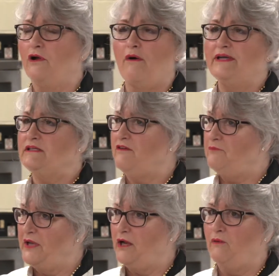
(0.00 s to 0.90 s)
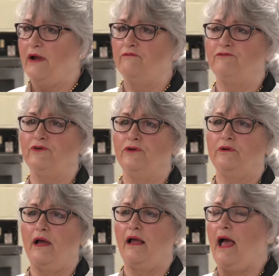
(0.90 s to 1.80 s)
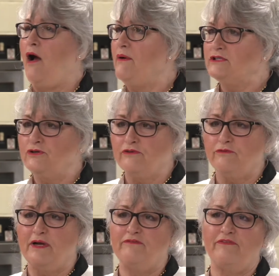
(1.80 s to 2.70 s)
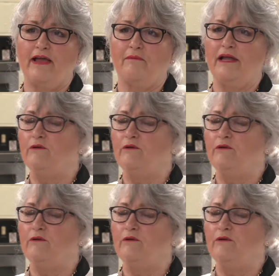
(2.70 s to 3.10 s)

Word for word: I always love being around food. I, I, always cook for my family.